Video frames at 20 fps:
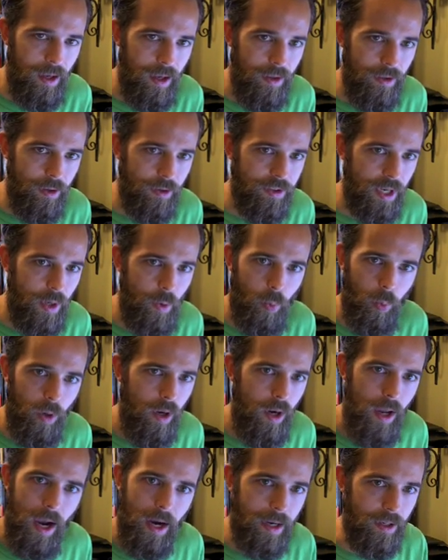They're saying, We're
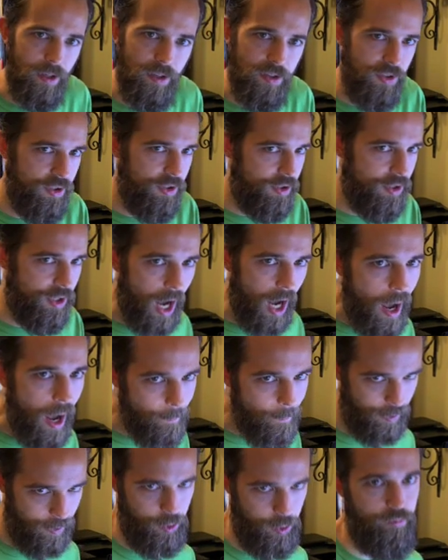not going to
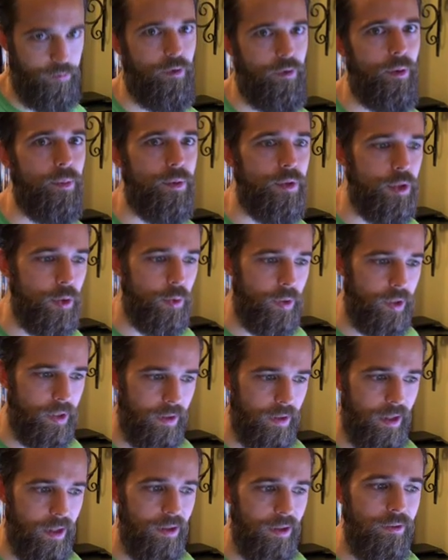stop you from doing
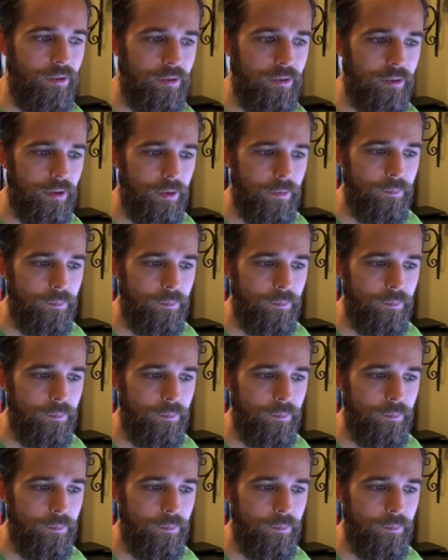this